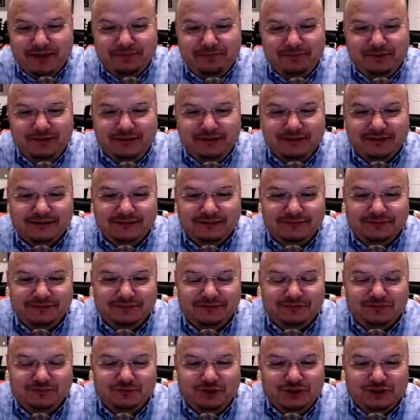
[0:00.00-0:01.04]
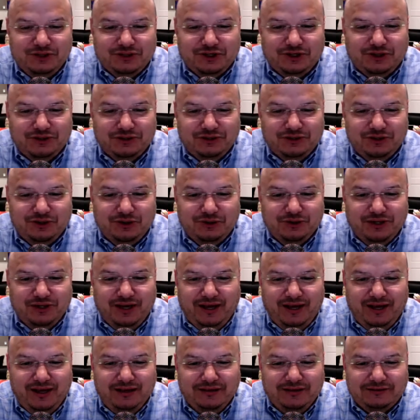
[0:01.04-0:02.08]
and results are
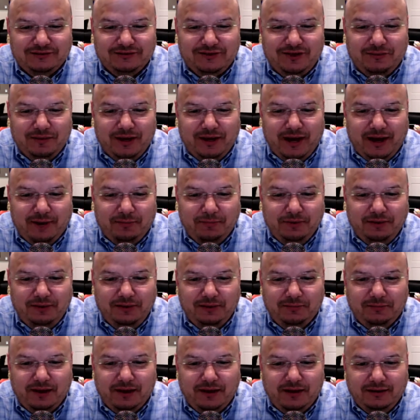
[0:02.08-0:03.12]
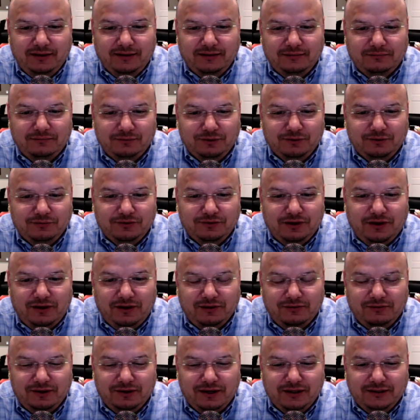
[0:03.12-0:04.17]
okay, so I'm happy about it and moving
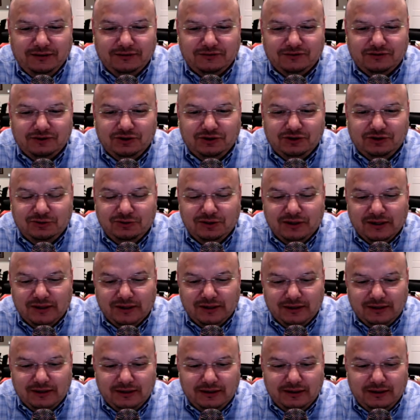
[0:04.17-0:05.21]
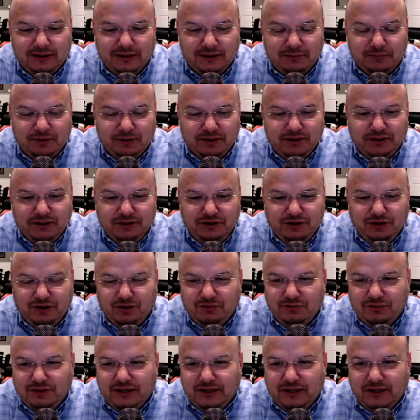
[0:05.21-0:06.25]
on, right? So, but
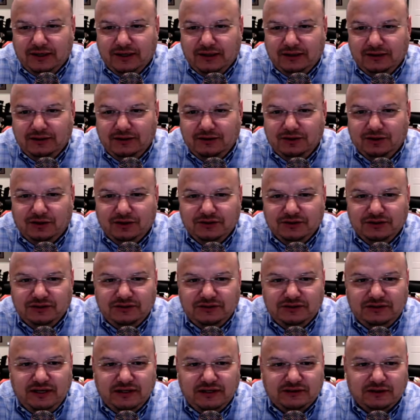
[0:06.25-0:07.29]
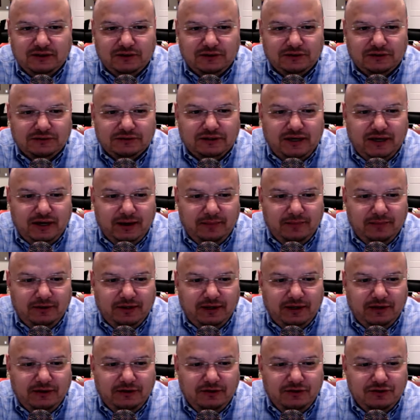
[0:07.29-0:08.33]
it just takes a little time to
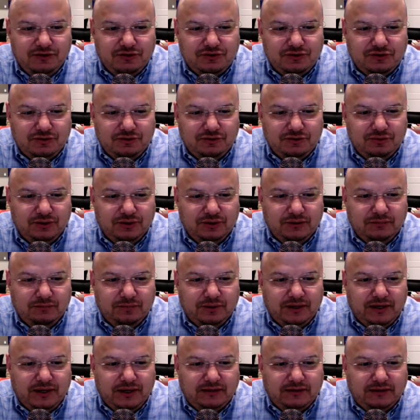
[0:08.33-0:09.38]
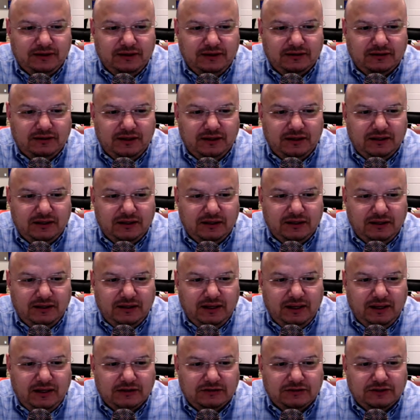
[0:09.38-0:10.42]
get used to it. But I think at the end of the
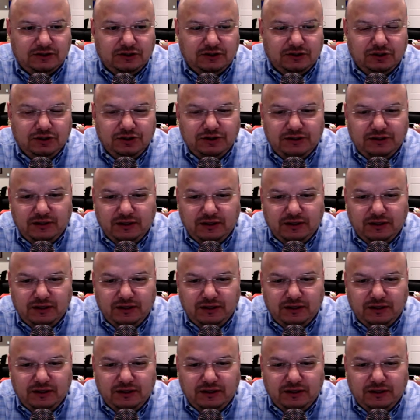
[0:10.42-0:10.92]
day, it's a good